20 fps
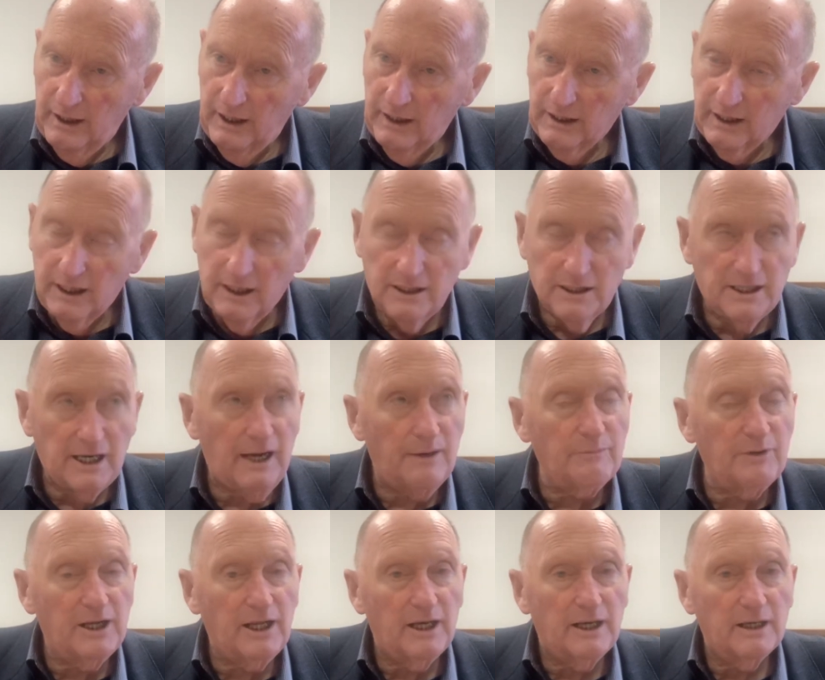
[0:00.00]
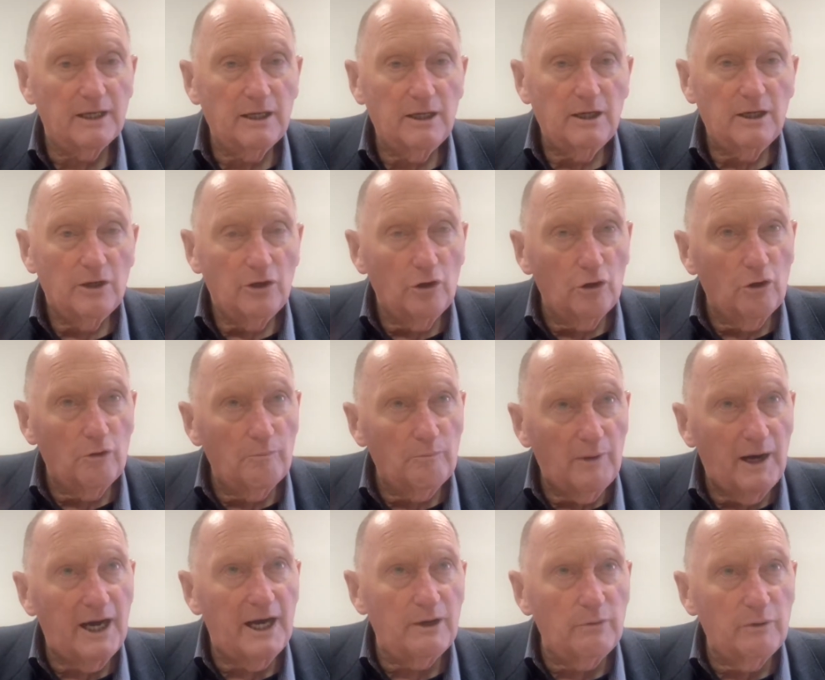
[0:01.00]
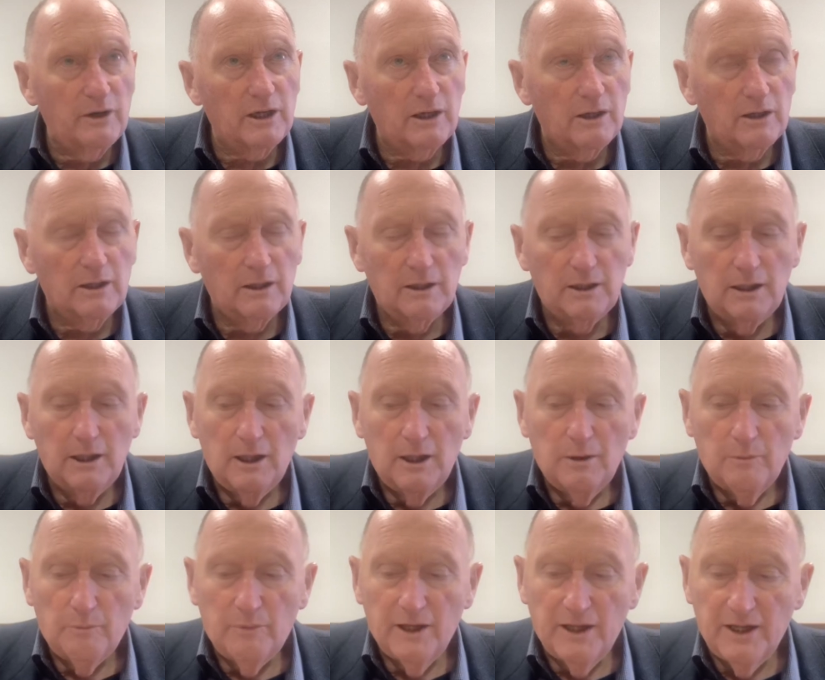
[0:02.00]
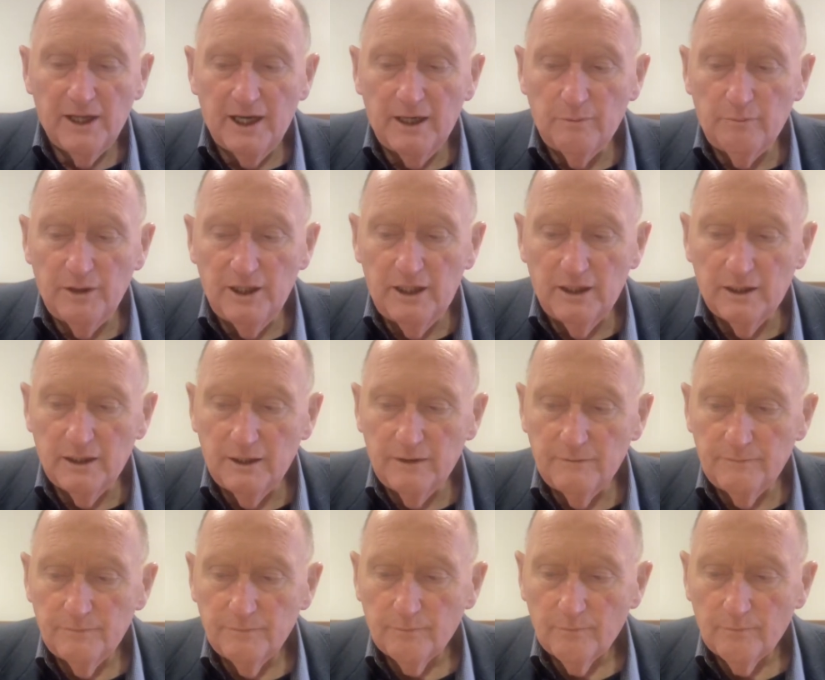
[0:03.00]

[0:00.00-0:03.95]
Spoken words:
Gethsemane. Not my will, but thine be done.